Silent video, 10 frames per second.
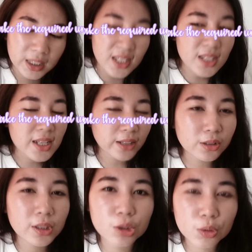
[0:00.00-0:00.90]
This is
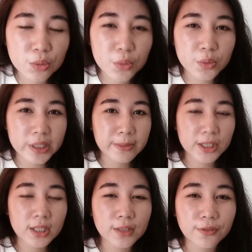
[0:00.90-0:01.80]
actually true,
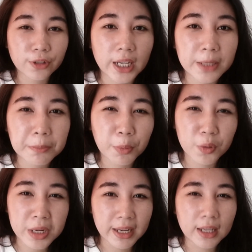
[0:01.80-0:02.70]
especially for
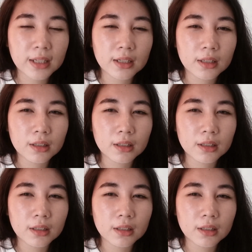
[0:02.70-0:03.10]
non-pre-med.